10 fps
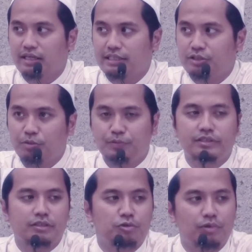is
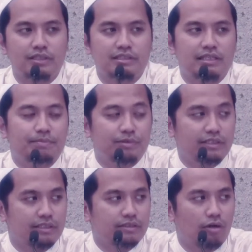opposite to what Islam
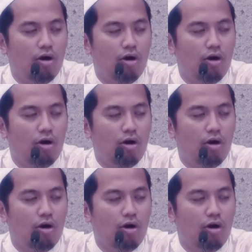teaches,